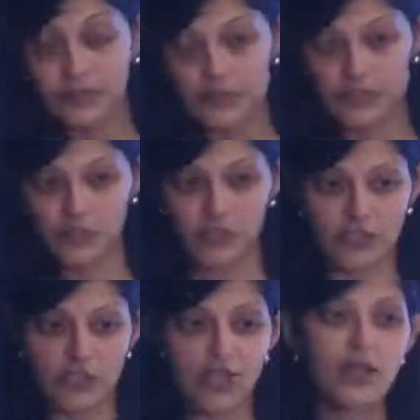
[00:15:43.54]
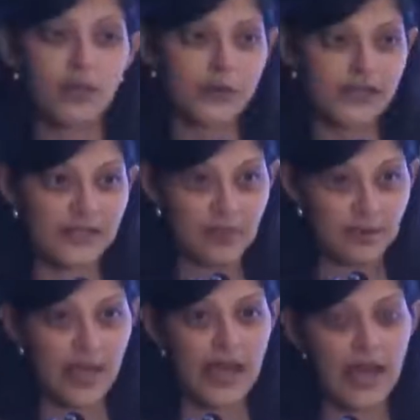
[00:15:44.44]
decision was
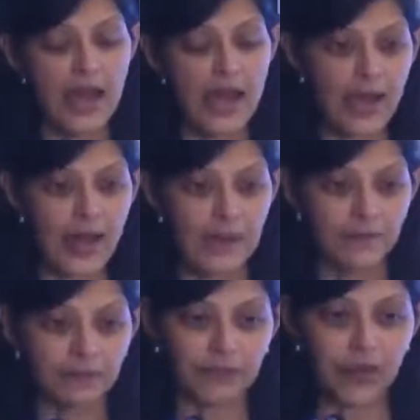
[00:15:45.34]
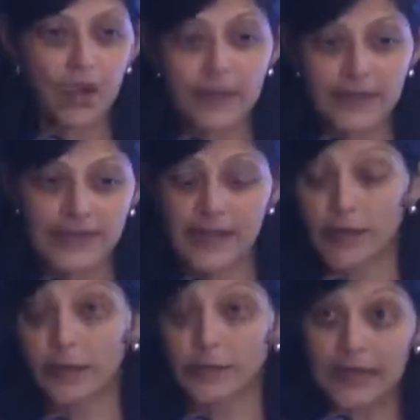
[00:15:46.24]
some comments
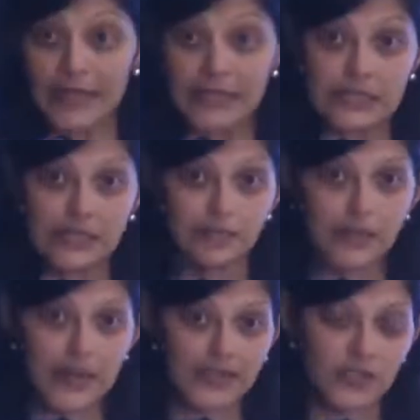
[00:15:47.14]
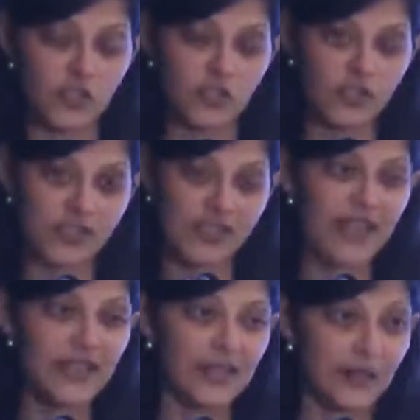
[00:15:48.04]
that were made by the judges.
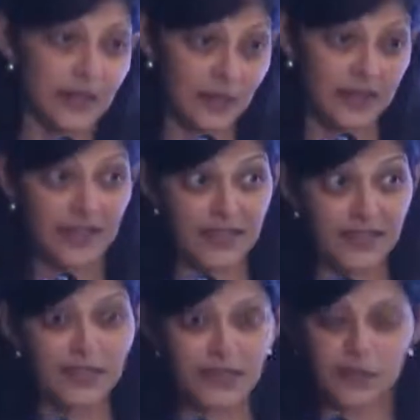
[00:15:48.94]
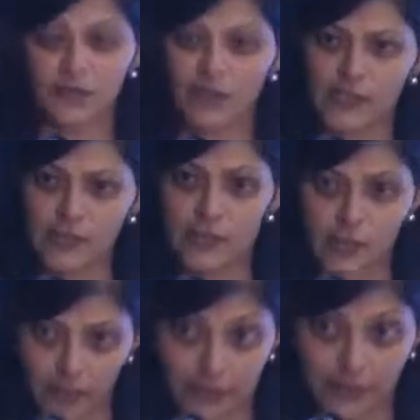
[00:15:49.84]
Now, the other thing that was very
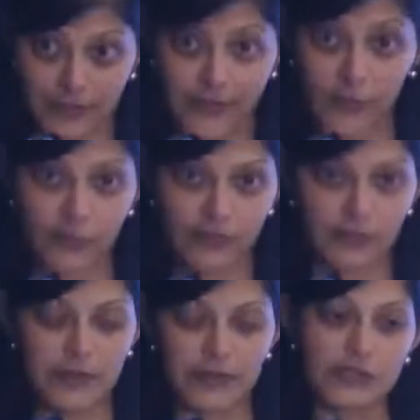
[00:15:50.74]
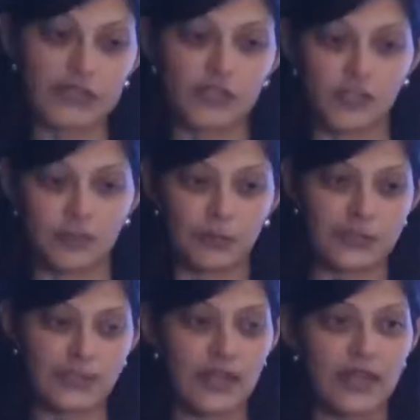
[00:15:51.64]
special about this Court of Appeal decision
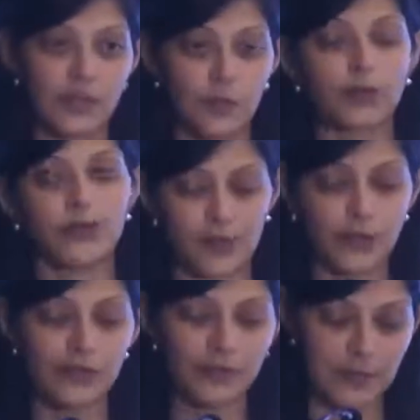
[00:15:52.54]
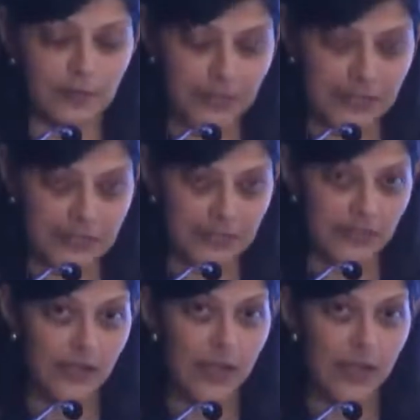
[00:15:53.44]
was, the Court of Appeal case,